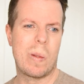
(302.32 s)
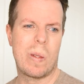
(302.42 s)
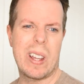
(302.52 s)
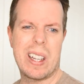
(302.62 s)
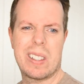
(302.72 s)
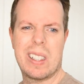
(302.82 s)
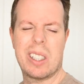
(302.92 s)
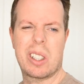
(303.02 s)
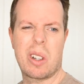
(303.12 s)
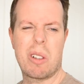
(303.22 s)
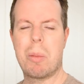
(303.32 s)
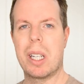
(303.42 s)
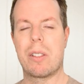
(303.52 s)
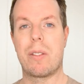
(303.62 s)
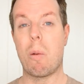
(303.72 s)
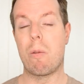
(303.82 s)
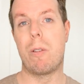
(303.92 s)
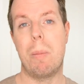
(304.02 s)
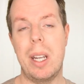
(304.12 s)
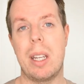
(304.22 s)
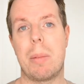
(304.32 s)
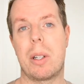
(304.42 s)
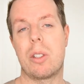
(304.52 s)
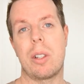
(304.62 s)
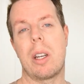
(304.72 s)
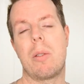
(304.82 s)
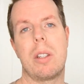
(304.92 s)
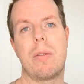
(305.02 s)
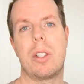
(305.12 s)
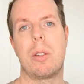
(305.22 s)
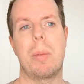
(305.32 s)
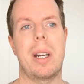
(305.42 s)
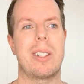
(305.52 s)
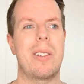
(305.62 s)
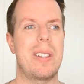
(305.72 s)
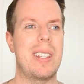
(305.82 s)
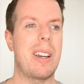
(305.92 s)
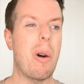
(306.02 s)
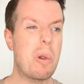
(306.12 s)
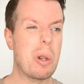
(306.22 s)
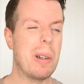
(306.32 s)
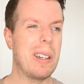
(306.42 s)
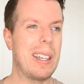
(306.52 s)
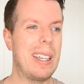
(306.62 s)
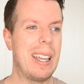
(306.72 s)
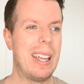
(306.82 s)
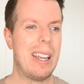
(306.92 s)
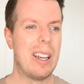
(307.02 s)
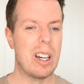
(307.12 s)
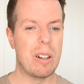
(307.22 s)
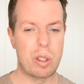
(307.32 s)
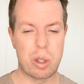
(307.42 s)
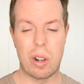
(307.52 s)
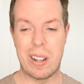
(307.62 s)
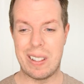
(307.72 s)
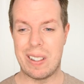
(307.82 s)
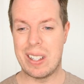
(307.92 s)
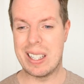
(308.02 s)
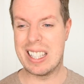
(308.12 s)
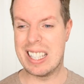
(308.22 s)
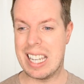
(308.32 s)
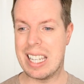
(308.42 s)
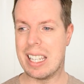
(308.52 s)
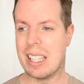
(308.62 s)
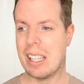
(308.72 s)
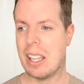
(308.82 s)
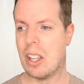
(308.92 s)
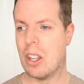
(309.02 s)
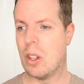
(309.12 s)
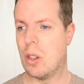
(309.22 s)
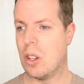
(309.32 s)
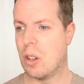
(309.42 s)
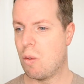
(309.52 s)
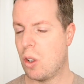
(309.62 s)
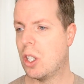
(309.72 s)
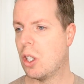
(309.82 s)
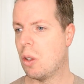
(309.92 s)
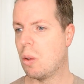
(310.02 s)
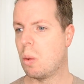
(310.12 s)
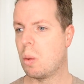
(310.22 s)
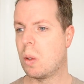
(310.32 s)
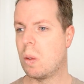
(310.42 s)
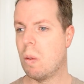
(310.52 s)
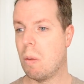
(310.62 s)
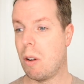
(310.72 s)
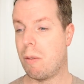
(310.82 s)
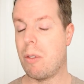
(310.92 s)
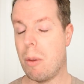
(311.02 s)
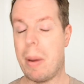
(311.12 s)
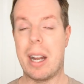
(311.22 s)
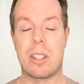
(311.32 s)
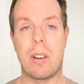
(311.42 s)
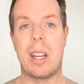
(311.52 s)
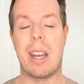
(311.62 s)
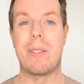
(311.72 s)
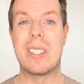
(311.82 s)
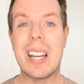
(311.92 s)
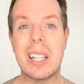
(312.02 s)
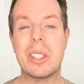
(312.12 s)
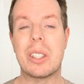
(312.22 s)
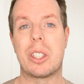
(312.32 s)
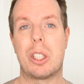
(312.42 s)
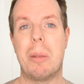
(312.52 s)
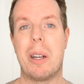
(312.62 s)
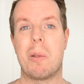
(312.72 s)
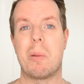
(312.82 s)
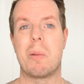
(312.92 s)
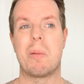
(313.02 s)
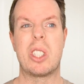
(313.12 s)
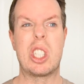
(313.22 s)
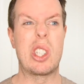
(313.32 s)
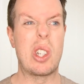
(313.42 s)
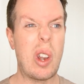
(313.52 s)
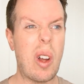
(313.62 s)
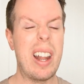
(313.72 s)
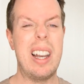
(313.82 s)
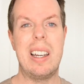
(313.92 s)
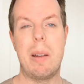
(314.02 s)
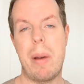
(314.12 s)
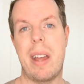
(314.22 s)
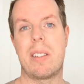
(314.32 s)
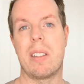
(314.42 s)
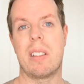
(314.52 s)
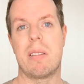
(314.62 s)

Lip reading: that's its kind of biggest fault for me, because I own the original batch, and I think ultimately I've tried, and I think the original of the batch that I have does smell slightly better.